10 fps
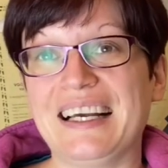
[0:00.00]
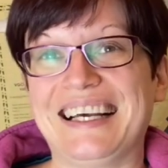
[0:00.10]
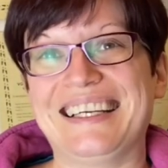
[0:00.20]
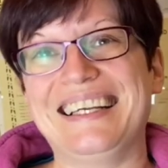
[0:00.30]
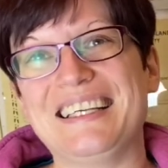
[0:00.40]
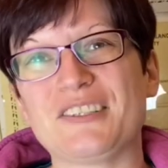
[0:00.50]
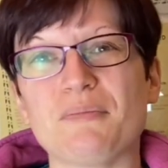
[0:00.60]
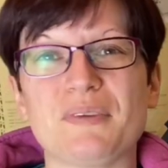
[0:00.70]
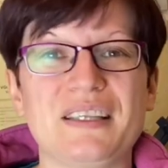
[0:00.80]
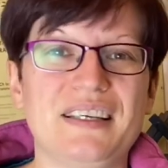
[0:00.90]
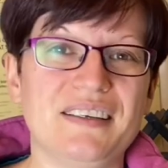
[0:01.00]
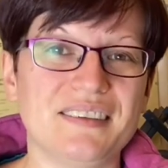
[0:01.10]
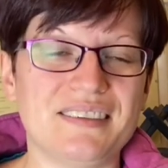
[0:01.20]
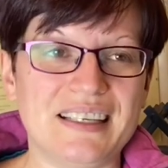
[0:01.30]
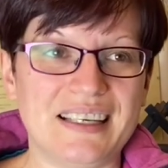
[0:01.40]
And it's something that you'll
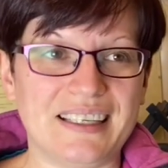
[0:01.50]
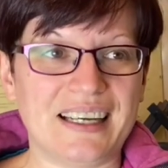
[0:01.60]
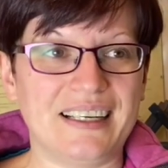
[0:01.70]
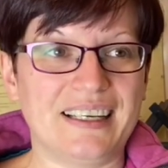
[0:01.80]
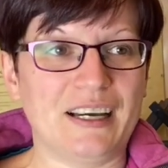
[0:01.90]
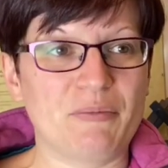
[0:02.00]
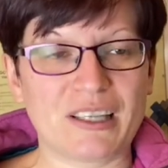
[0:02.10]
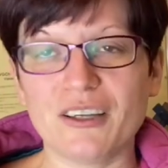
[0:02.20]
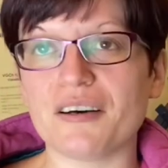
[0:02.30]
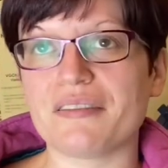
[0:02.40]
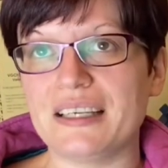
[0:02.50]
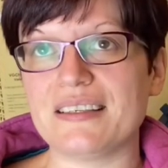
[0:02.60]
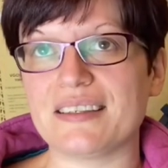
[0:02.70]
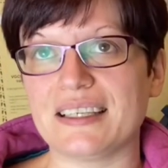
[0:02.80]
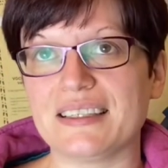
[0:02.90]
see again and again with a lot of
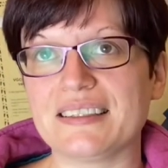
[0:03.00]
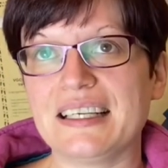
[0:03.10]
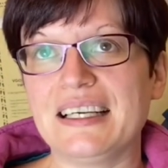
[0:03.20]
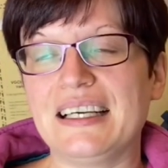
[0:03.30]
these things.